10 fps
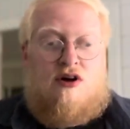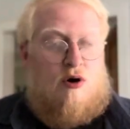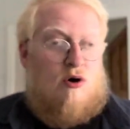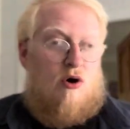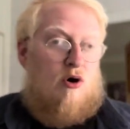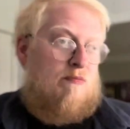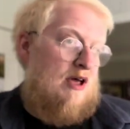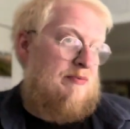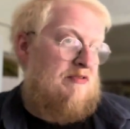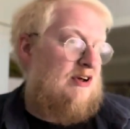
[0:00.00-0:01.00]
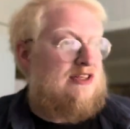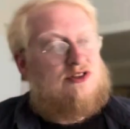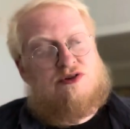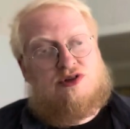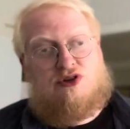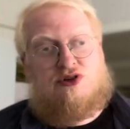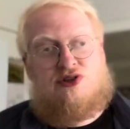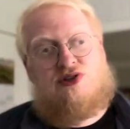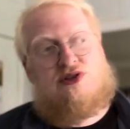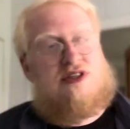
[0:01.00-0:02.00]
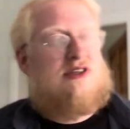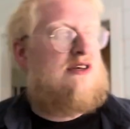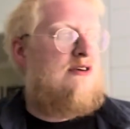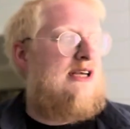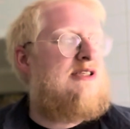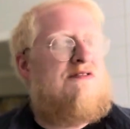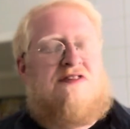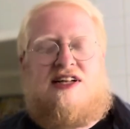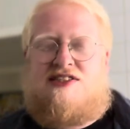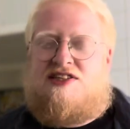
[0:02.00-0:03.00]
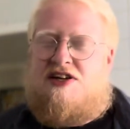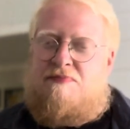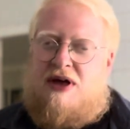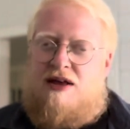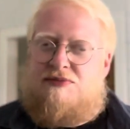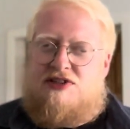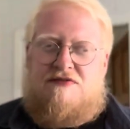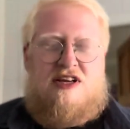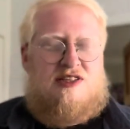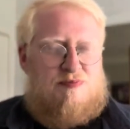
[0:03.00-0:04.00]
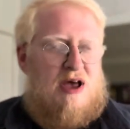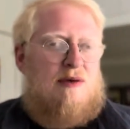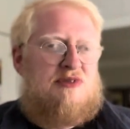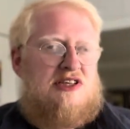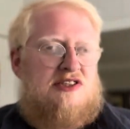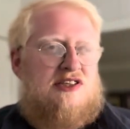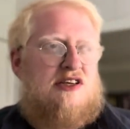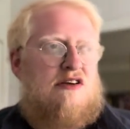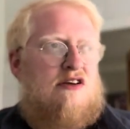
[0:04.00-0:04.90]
Or maybe Fanta just is it is it Fanta Pepsi? I think it's Pepsi, isn't it?